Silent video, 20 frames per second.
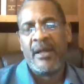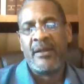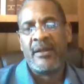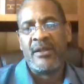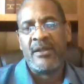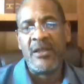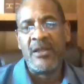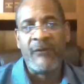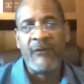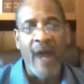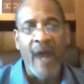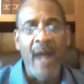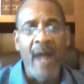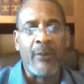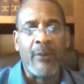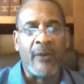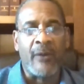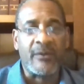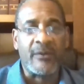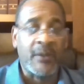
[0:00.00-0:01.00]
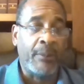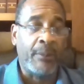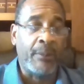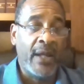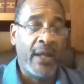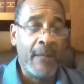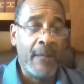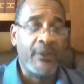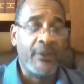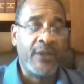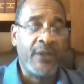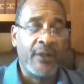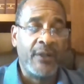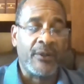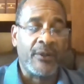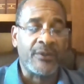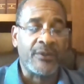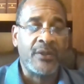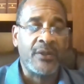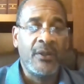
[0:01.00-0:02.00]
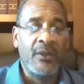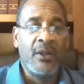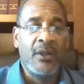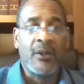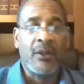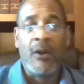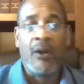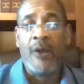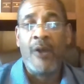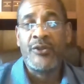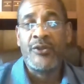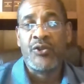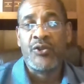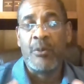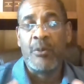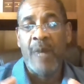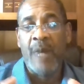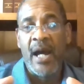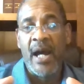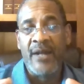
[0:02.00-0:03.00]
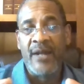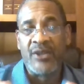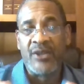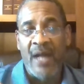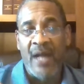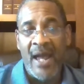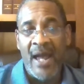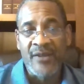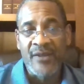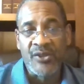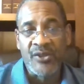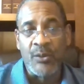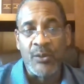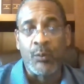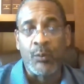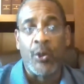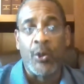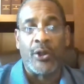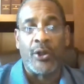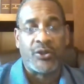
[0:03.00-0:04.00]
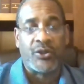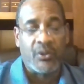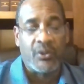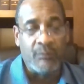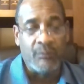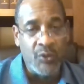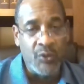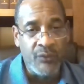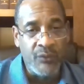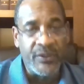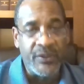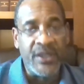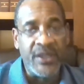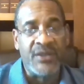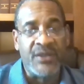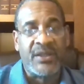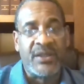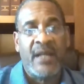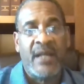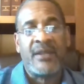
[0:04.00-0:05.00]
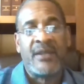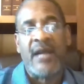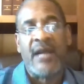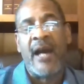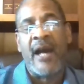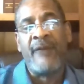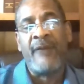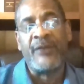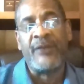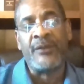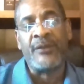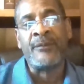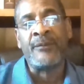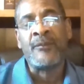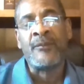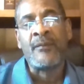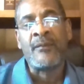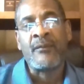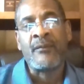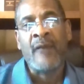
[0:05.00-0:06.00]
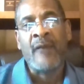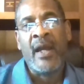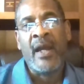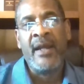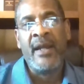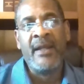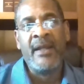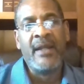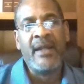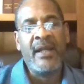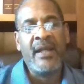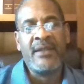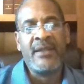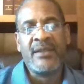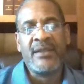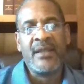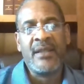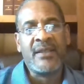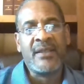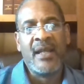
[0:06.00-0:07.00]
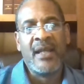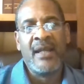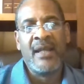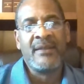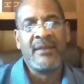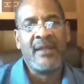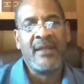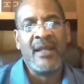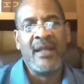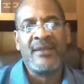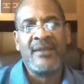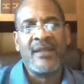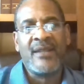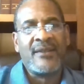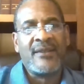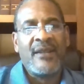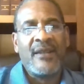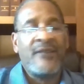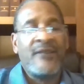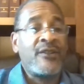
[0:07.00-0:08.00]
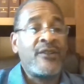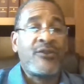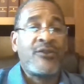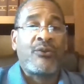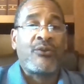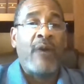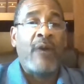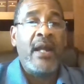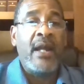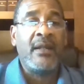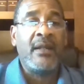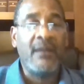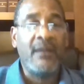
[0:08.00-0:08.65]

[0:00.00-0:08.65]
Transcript: this fiber, the plant materials, causes your body to actually work to move these things out of you, and it's just great,